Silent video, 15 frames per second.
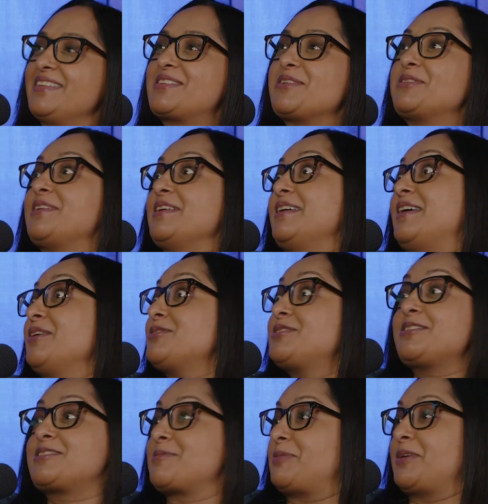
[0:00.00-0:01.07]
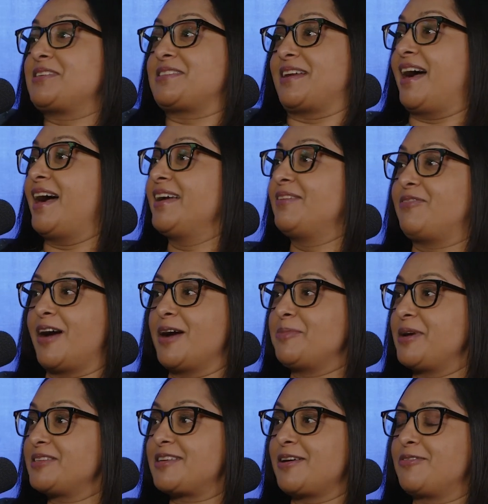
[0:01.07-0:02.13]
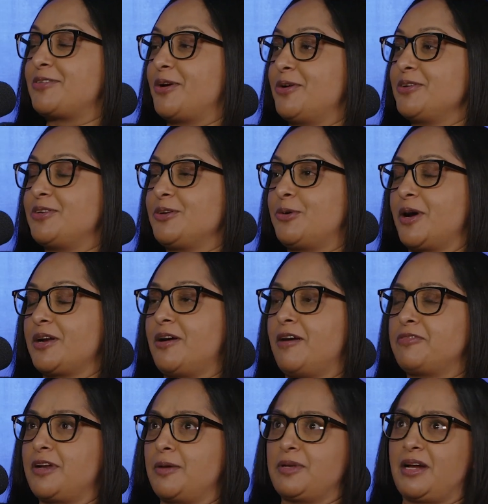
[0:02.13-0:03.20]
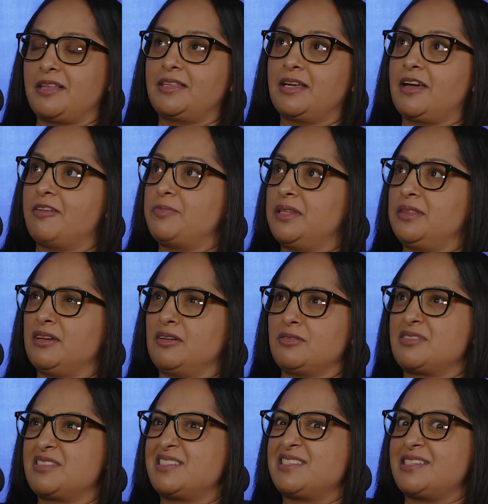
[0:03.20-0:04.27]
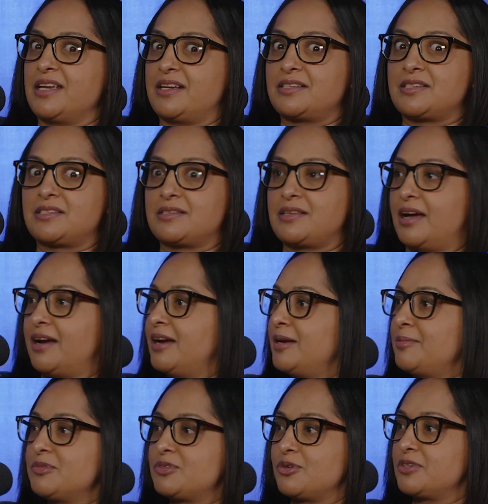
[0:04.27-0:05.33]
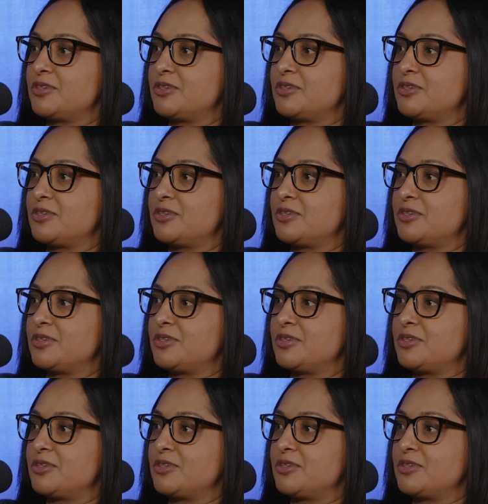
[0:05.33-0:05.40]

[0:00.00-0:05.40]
So here's just a place that I find myself going to quite often. I mean, I think I've been there 6 times